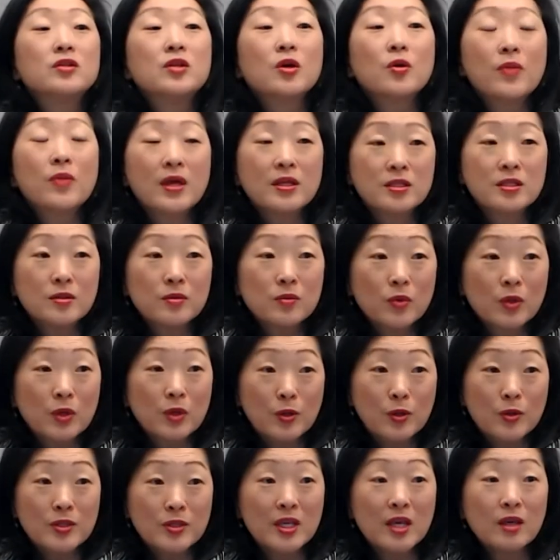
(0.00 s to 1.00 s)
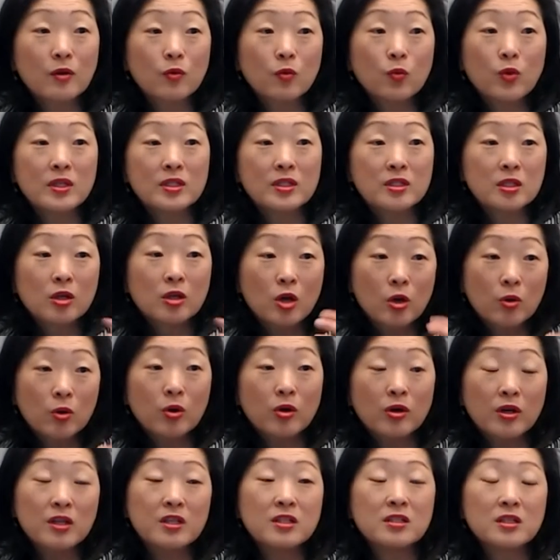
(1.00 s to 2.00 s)
So that's what I was saying. Once the
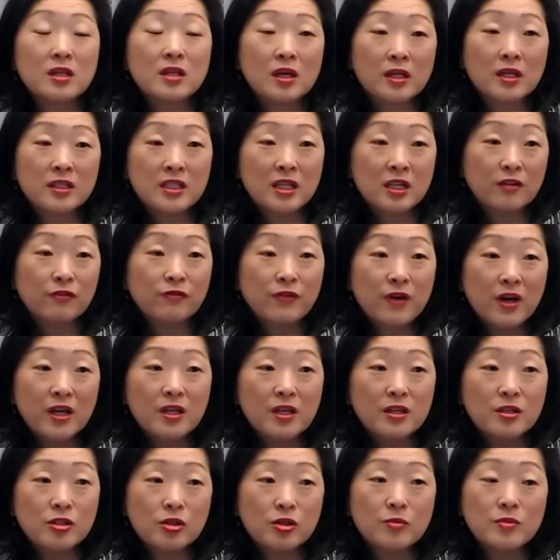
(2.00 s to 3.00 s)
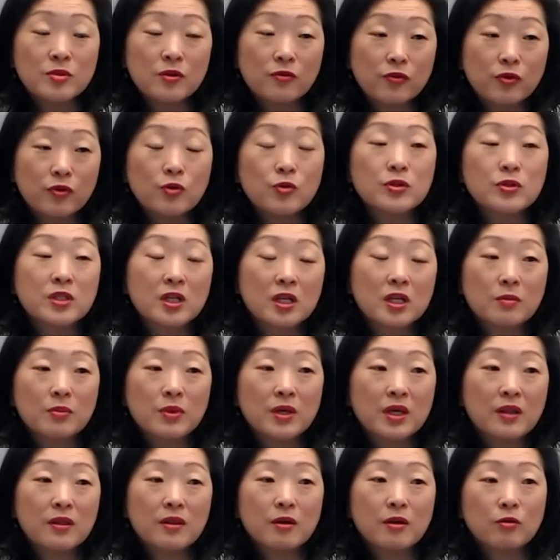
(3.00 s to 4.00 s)
cohort is identified in terms of who's going to
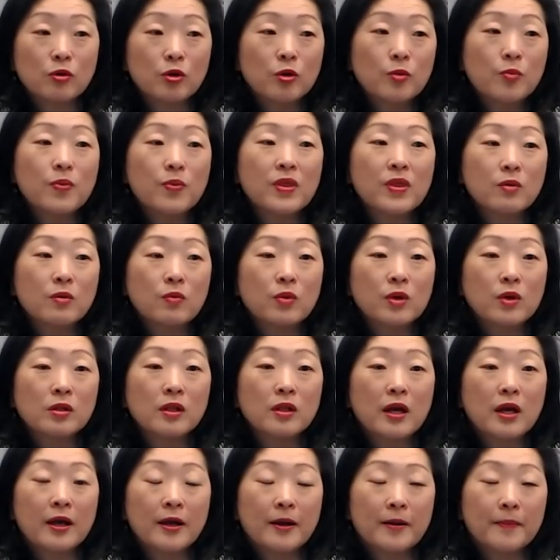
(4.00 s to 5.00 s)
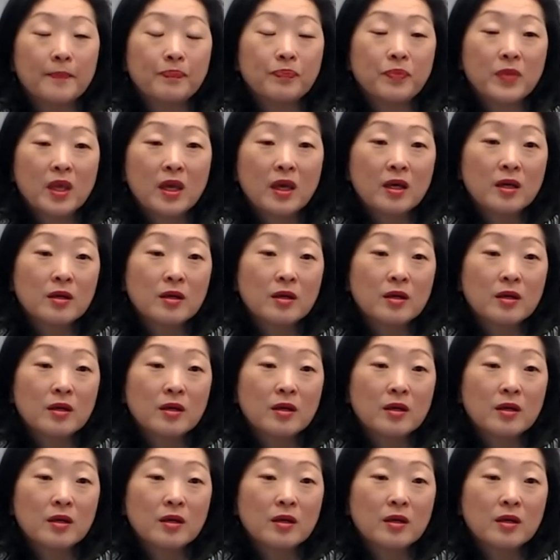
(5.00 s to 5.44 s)
be in the group, then we'll um,